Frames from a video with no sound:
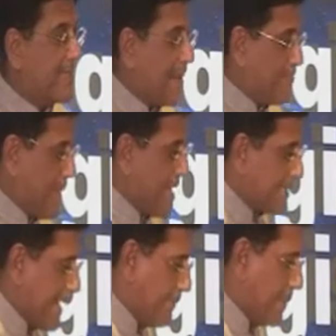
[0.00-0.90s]
that
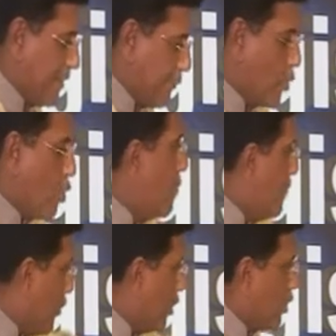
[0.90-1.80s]
place have enough
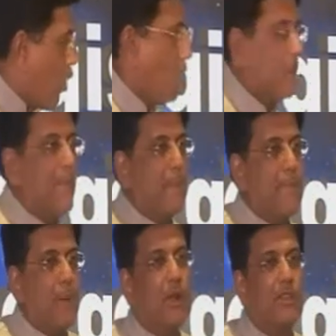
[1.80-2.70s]
room for all the
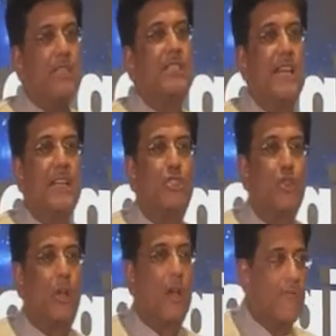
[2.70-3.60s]
people on the stage
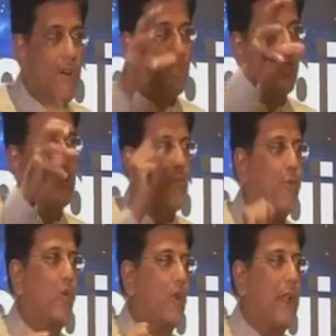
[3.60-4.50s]
to converge so the
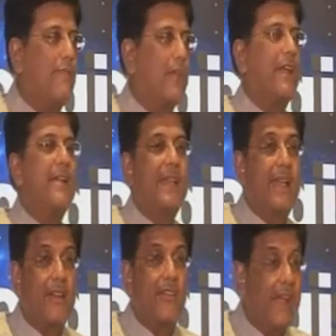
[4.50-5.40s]
photographer can
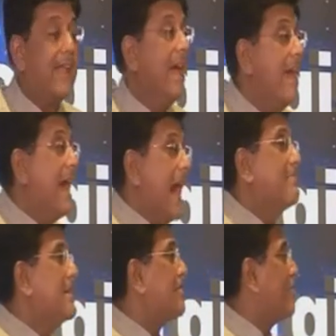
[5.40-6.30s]
take it right.
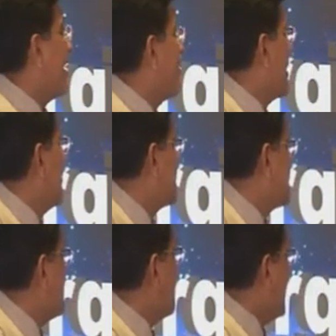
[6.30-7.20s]
I'm just trying to give a
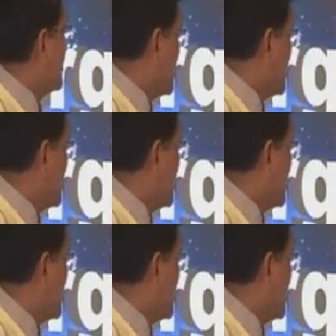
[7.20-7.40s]
simple